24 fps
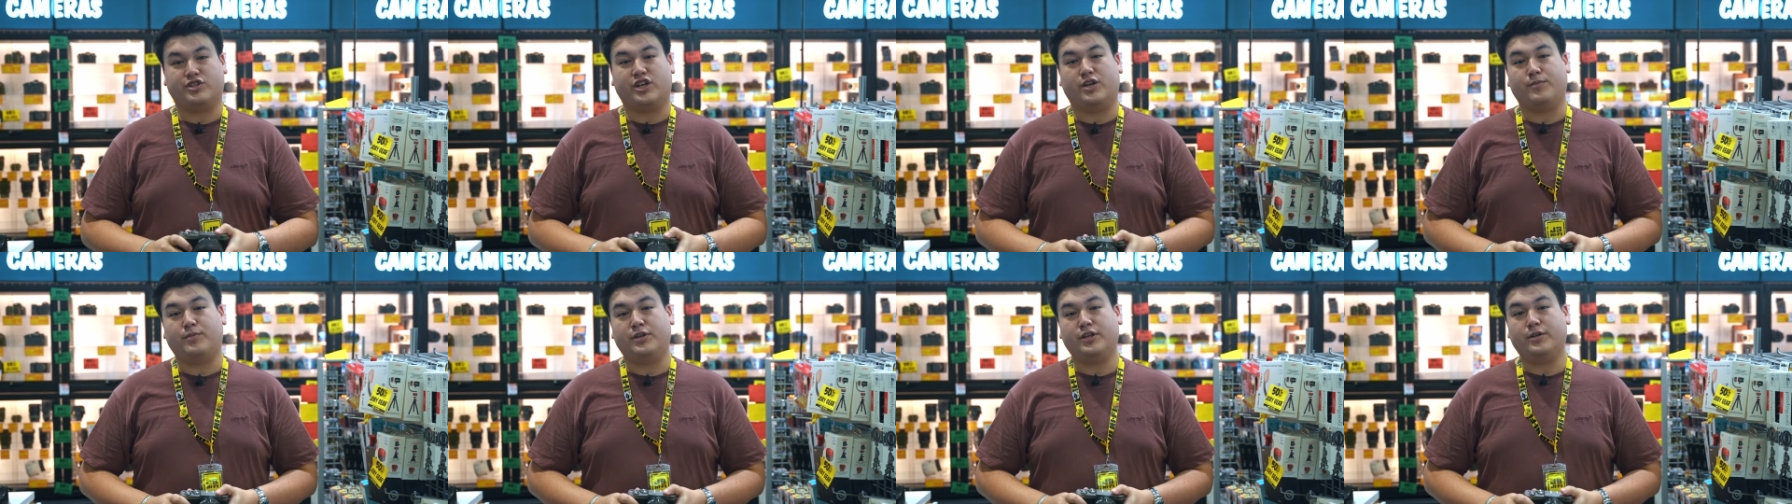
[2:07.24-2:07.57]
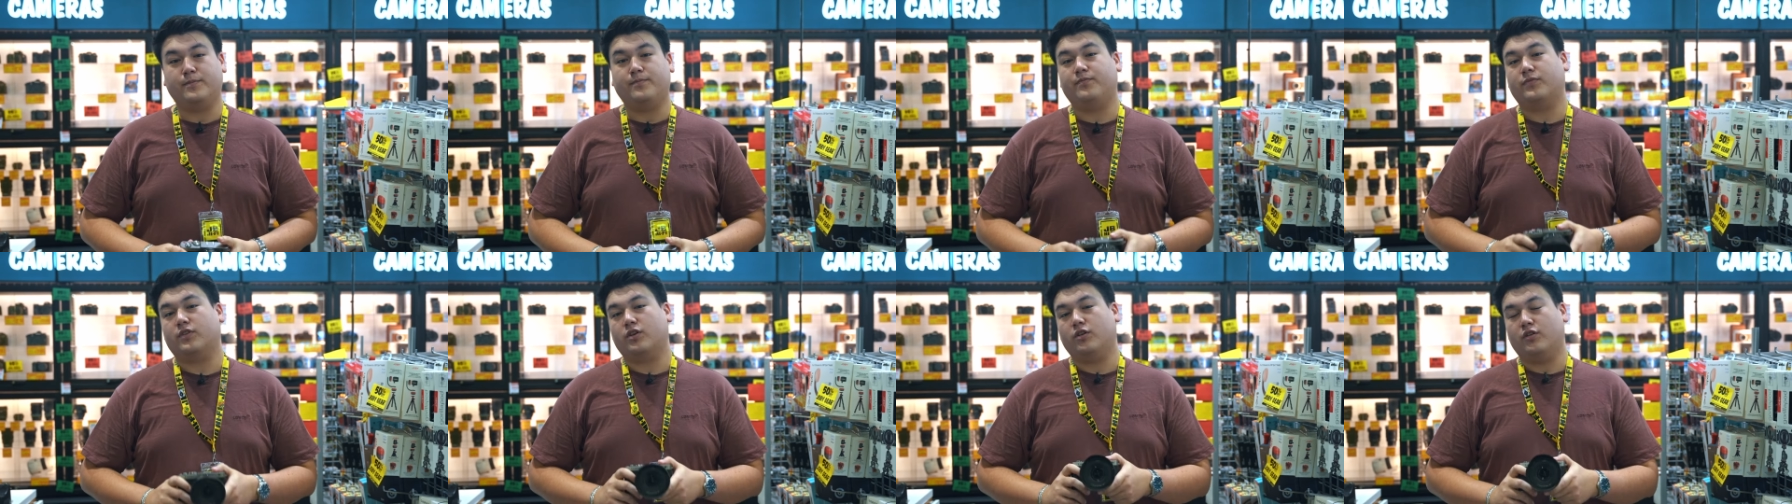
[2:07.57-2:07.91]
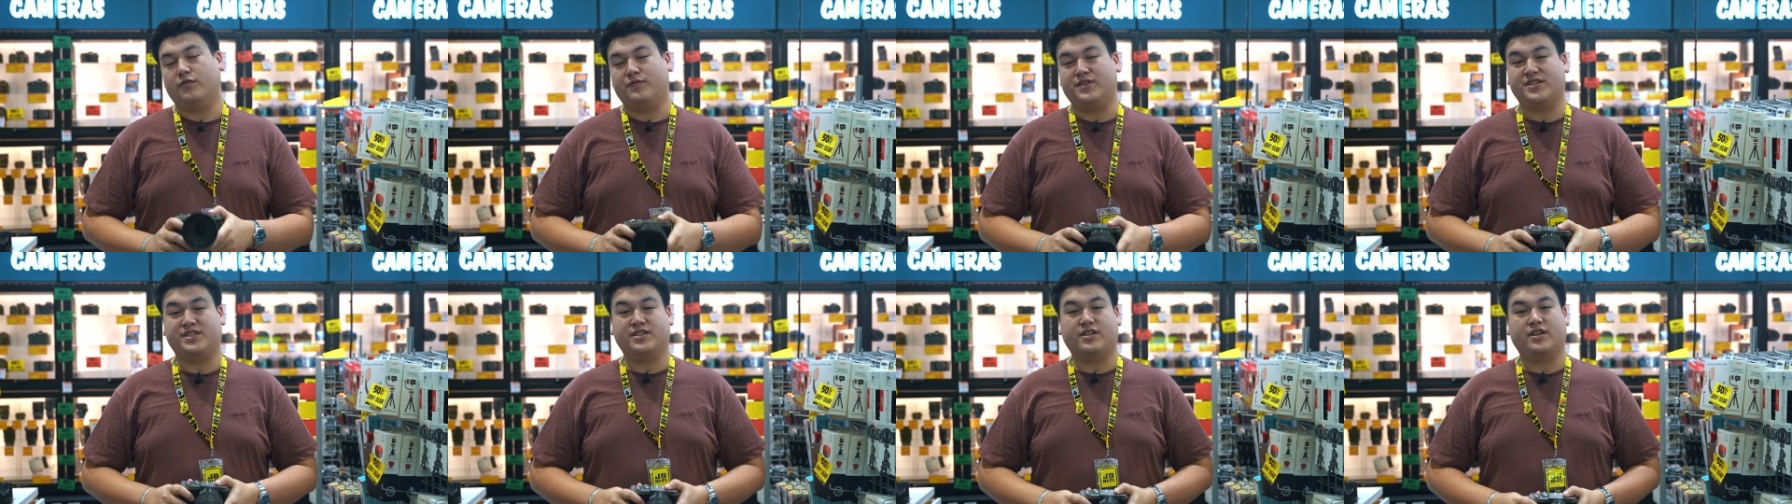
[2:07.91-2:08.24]
JB
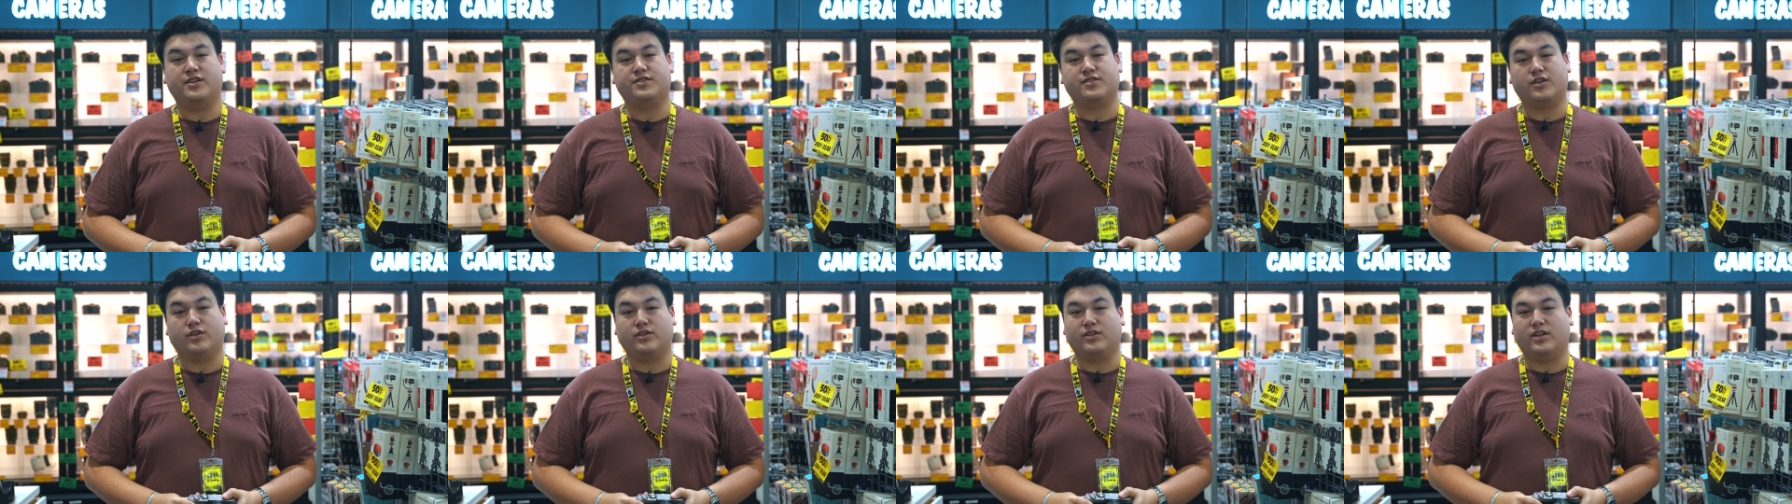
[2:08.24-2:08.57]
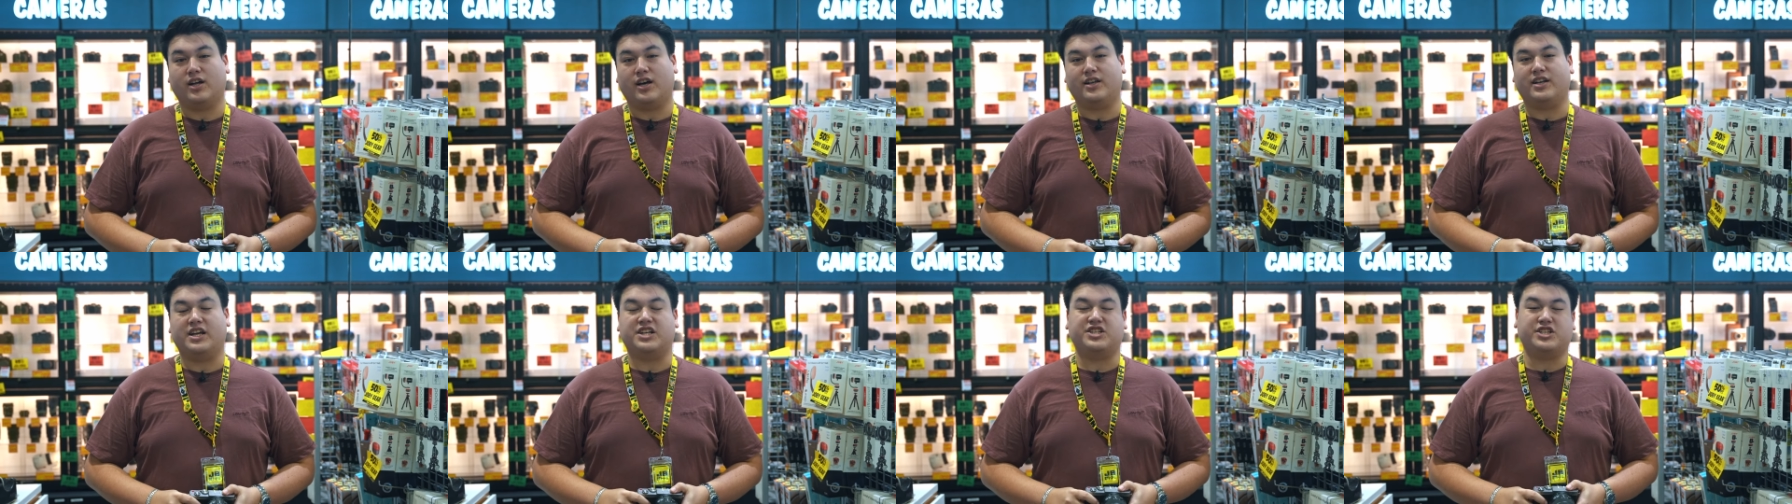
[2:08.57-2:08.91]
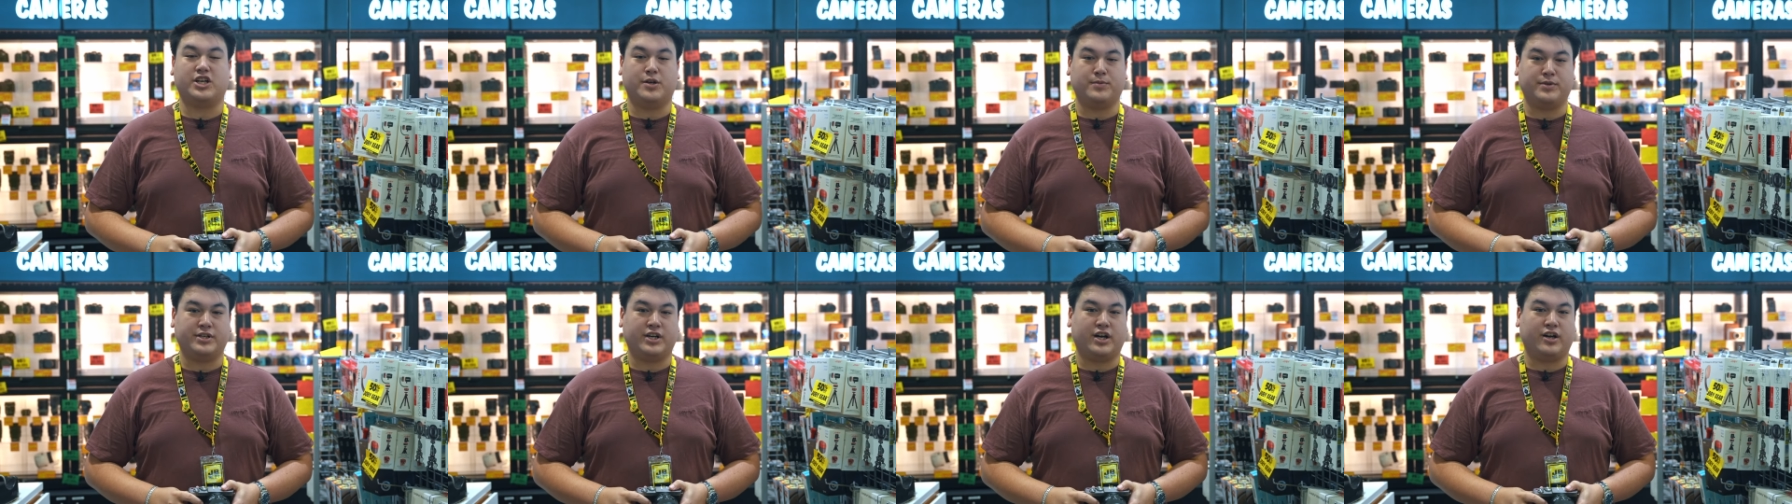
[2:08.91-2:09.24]
or visit us online at
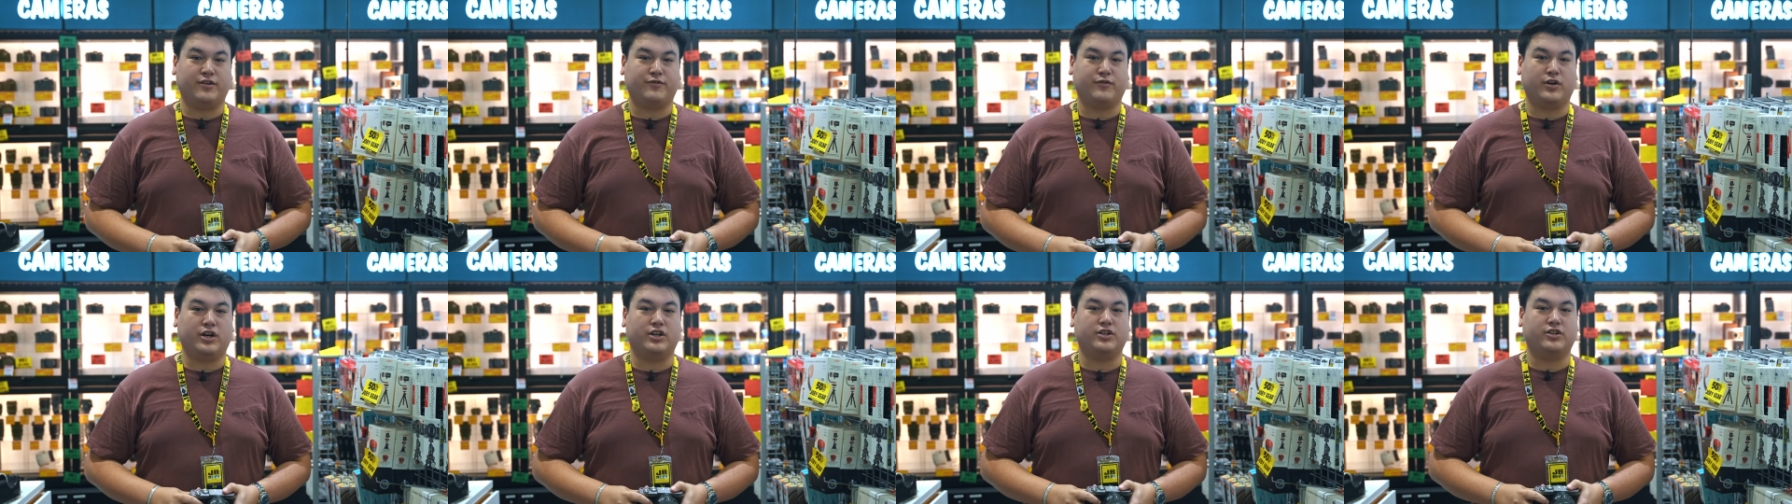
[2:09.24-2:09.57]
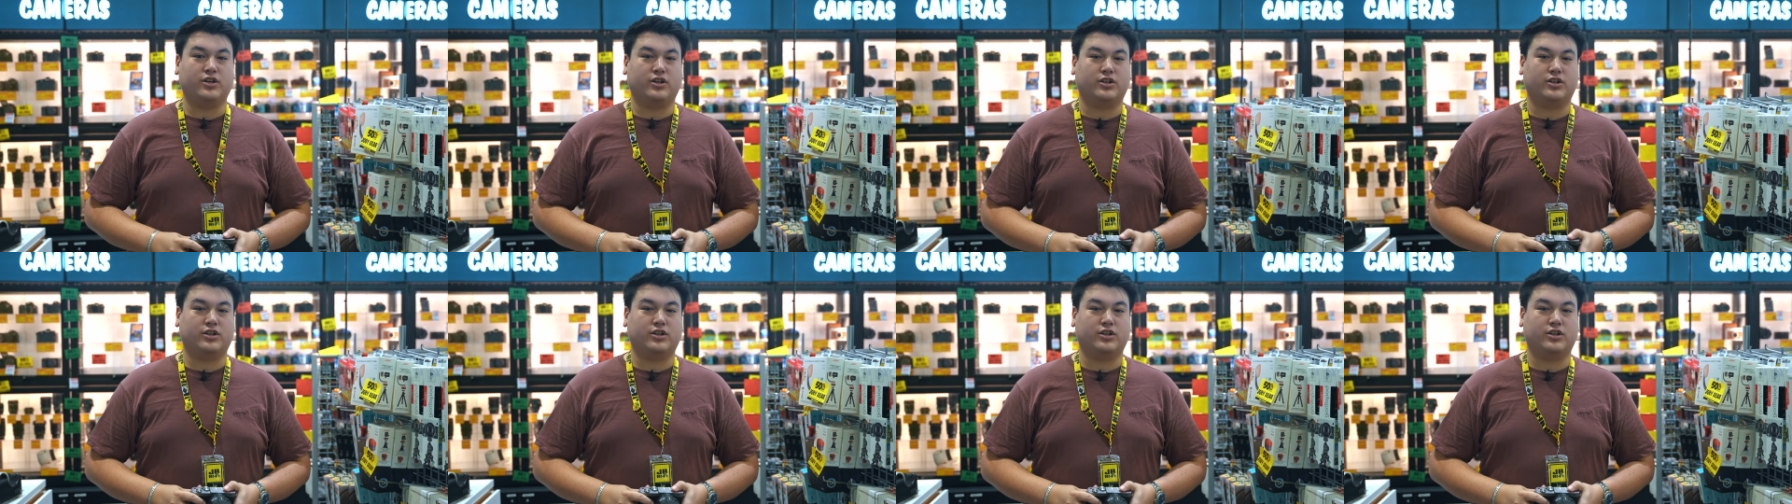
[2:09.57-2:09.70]
jbhifi.com.au.